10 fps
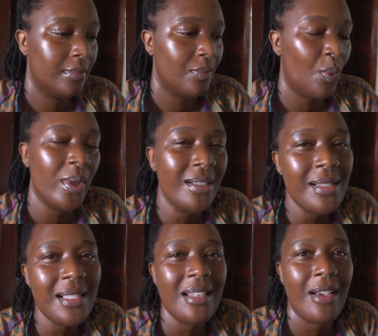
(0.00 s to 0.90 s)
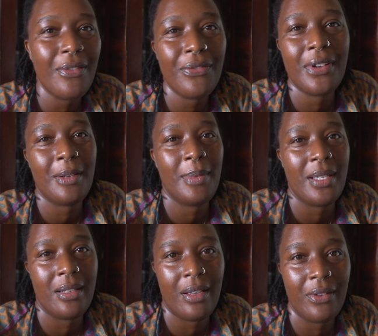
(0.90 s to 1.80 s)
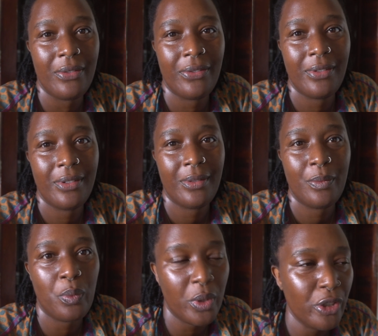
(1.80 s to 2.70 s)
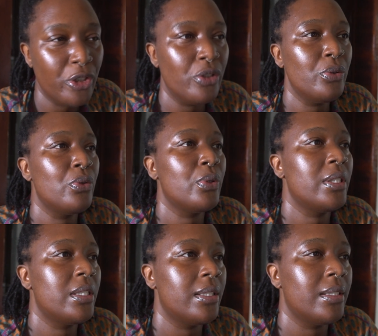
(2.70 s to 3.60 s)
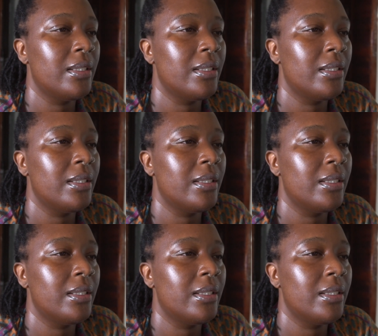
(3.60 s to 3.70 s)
when is enough going to be enough when are you going to